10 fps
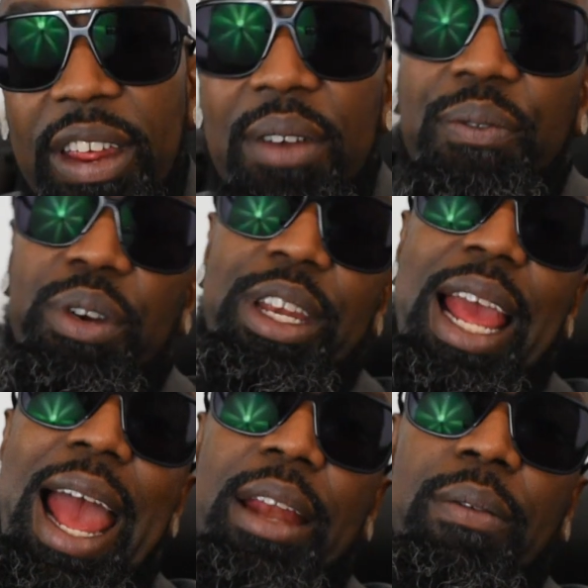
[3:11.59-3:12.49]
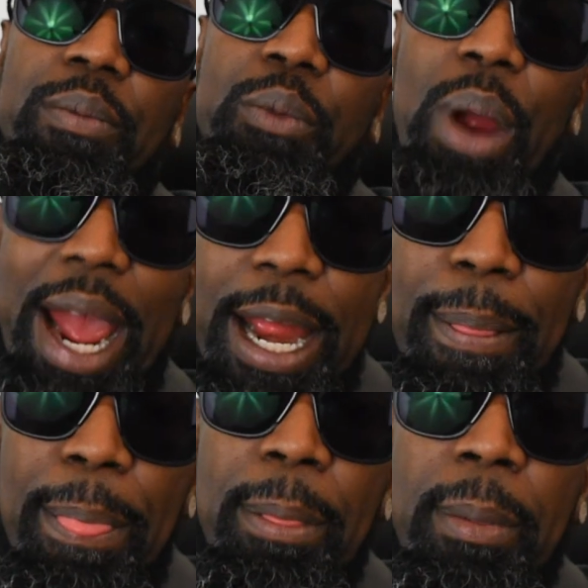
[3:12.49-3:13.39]
tit for tat,
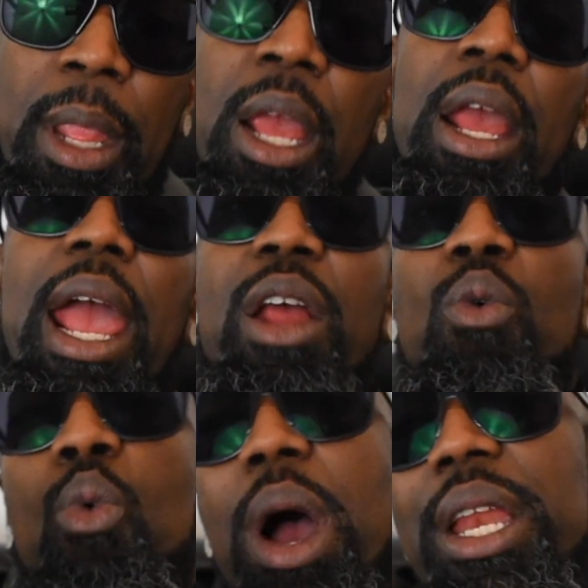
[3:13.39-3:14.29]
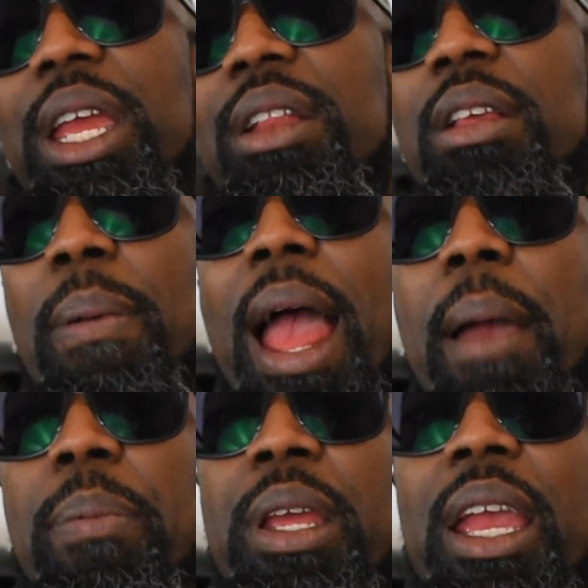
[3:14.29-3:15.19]
right? And what ends up
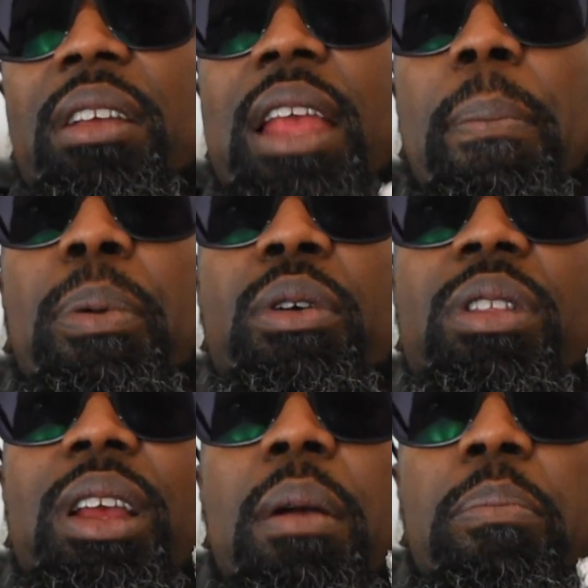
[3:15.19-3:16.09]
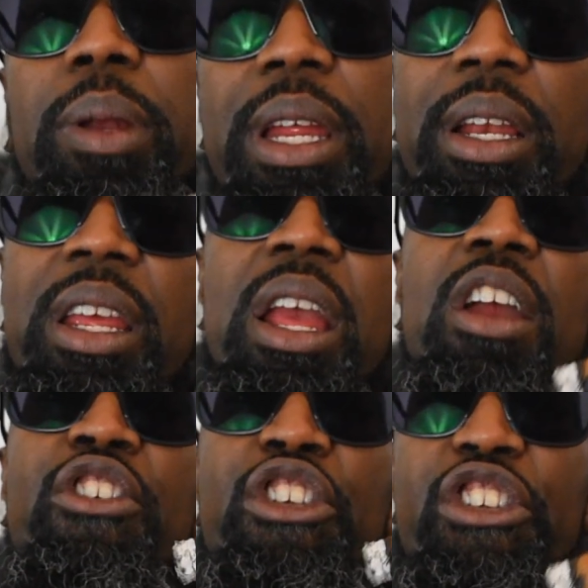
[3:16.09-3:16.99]
happening is that person completely
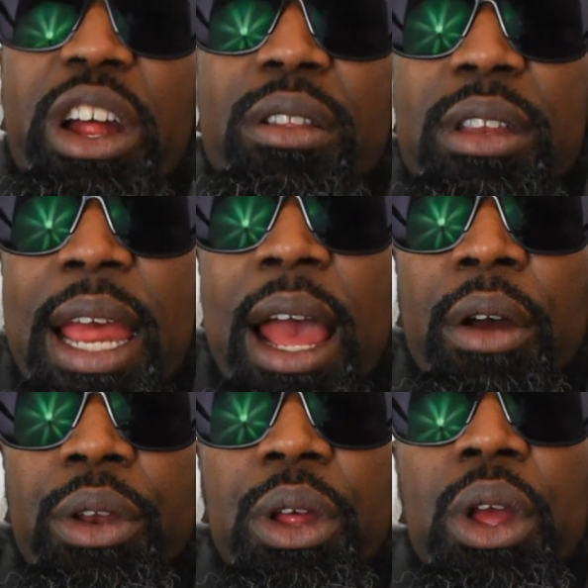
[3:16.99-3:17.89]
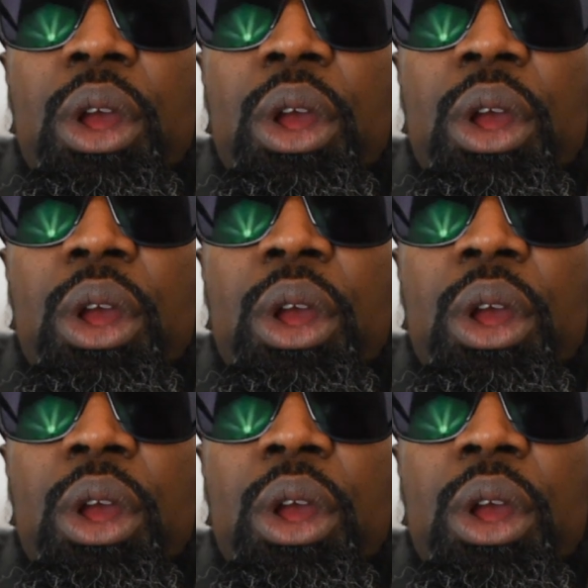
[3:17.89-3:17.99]
shuts down.